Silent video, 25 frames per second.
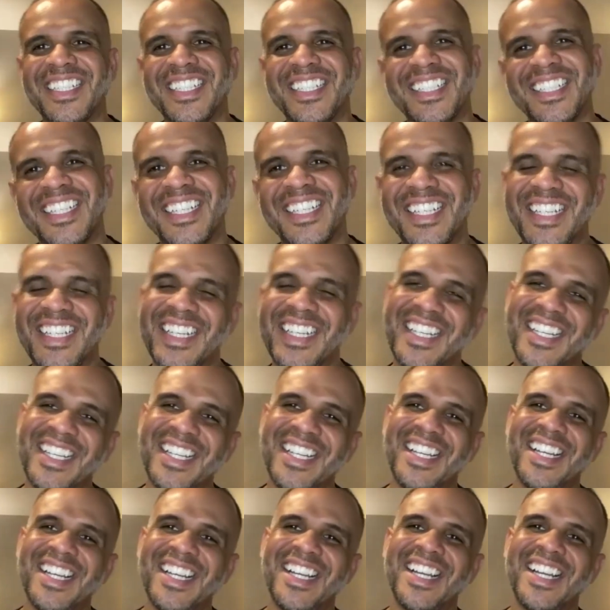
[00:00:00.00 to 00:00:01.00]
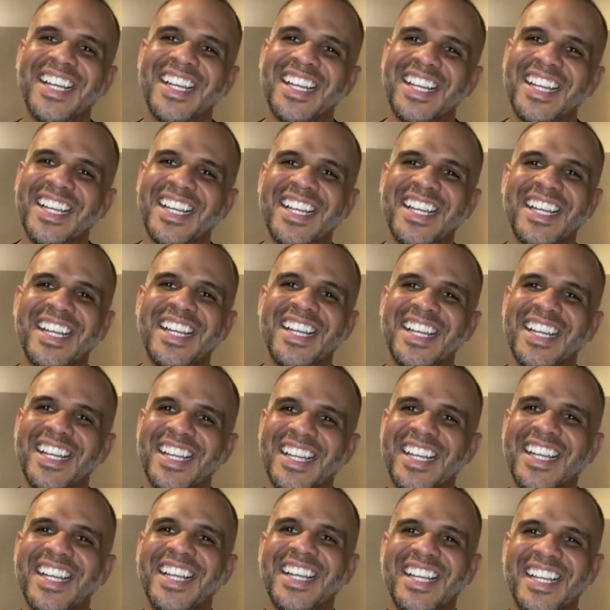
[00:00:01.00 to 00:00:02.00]
used to follow him, yeah.
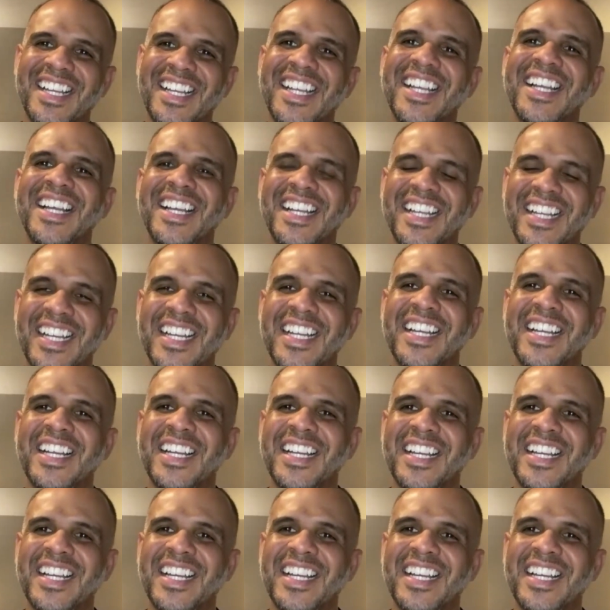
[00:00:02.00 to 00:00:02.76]
And uh,